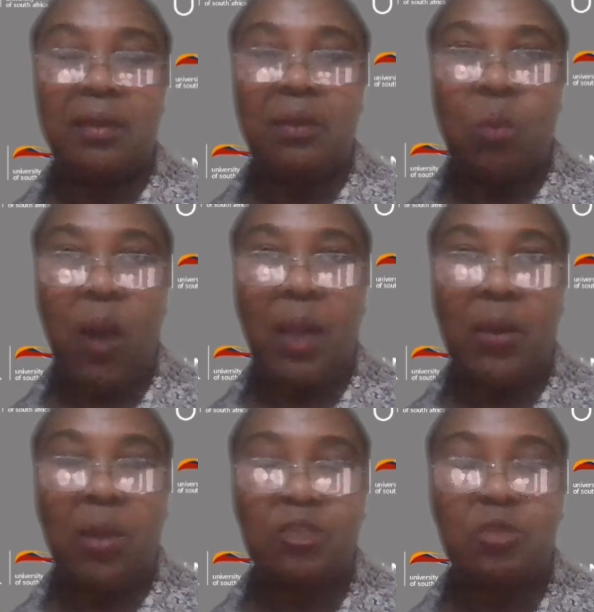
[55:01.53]
one
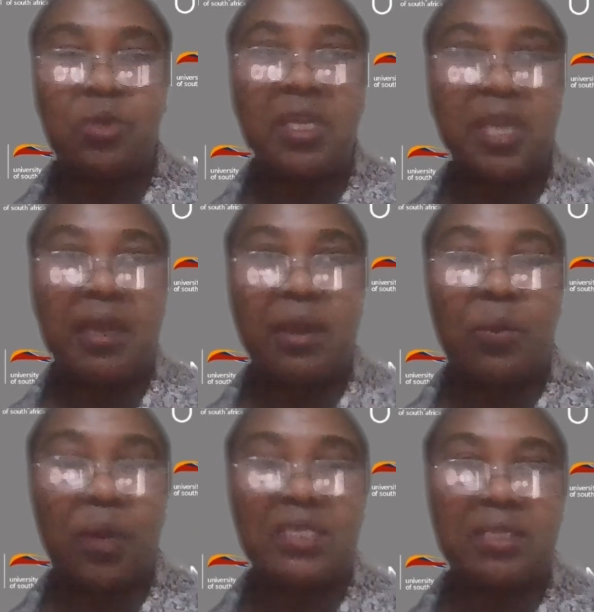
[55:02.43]
wants to hear
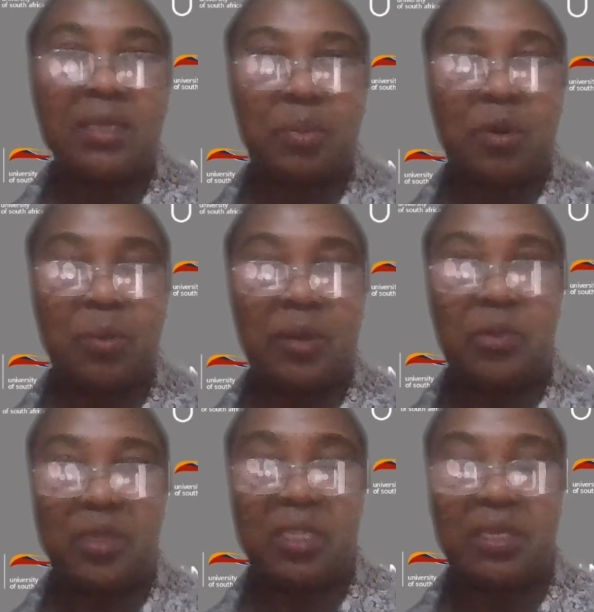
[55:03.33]
what is the problem
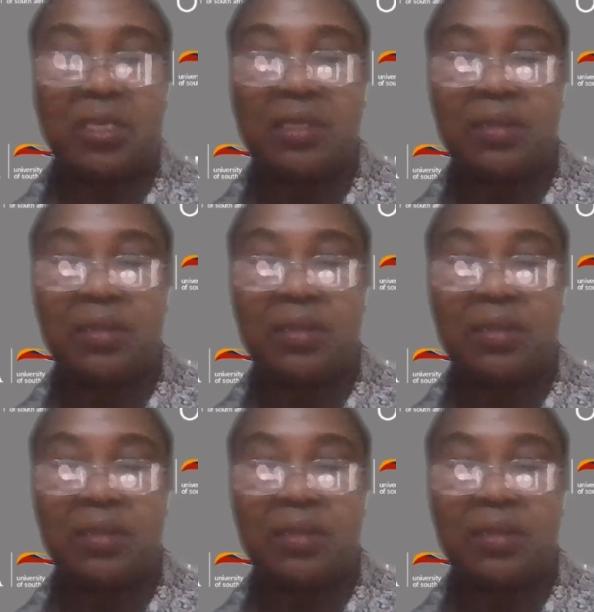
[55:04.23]
with it.